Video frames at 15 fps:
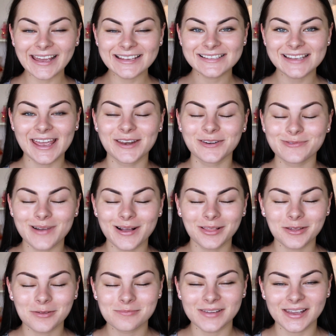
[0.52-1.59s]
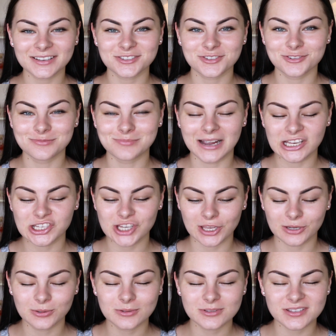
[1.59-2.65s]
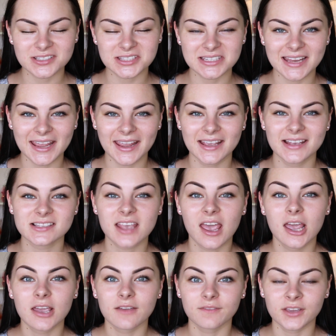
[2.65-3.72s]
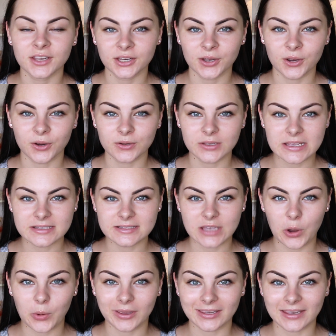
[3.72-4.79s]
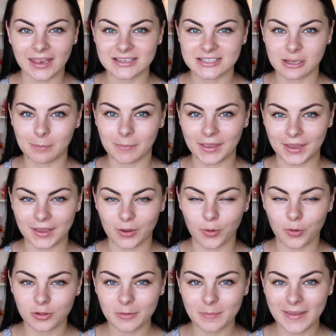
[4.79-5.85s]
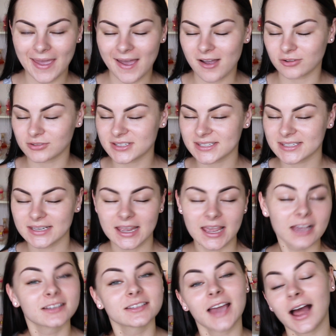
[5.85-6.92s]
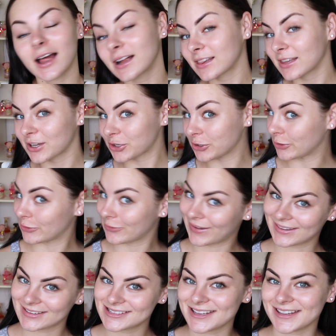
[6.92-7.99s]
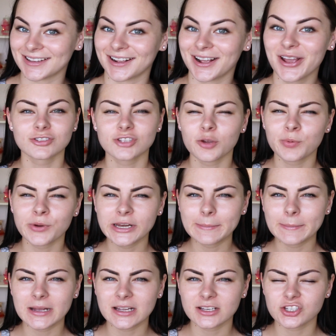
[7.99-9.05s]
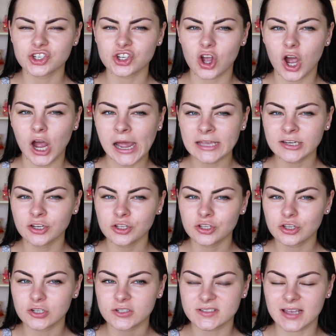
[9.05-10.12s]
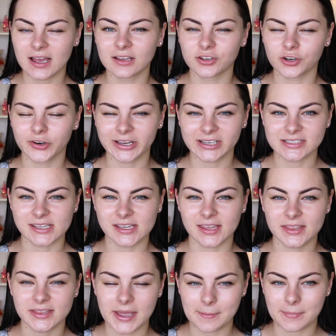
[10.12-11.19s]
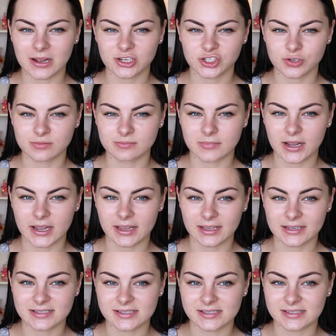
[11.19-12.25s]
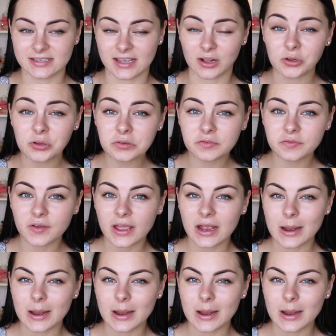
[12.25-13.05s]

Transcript: guys, and welcome back to my channel. So today's video is going to be all about color correcting. So pretty much I don't use color correcting that much on myself,